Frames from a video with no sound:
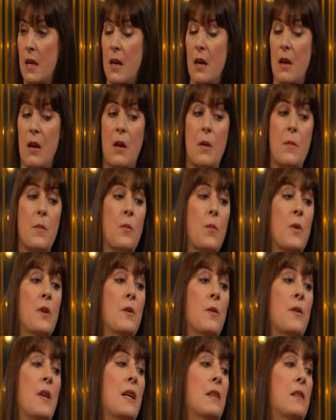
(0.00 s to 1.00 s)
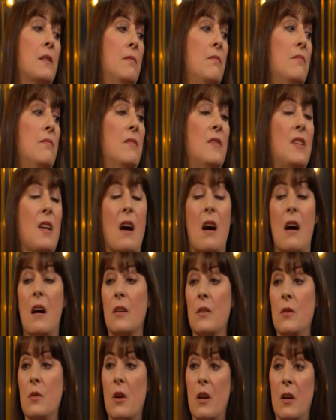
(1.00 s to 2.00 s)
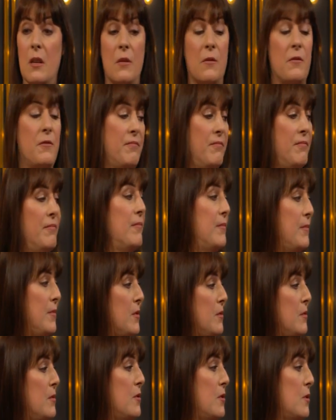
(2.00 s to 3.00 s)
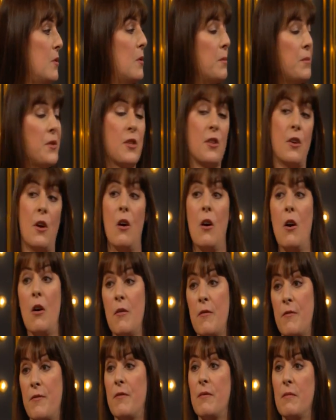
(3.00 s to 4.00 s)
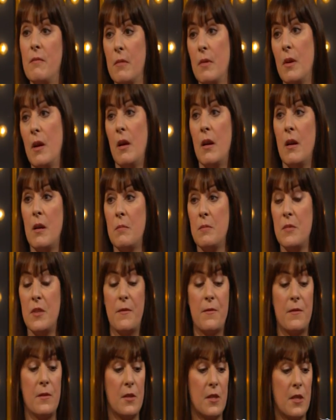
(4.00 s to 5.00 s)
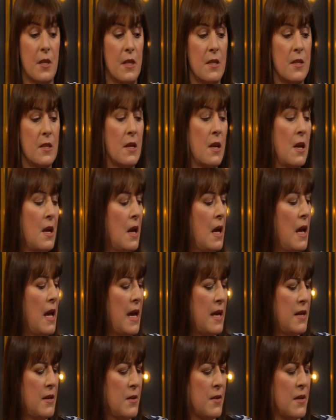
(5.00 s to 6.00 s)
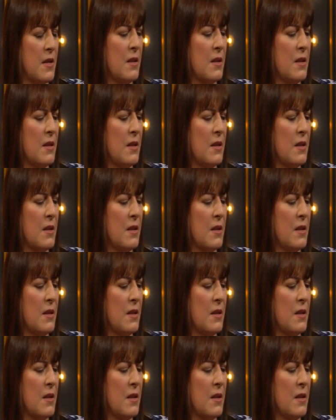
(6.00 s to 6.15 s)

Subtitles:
When you're that young, you do observe differences, and you think,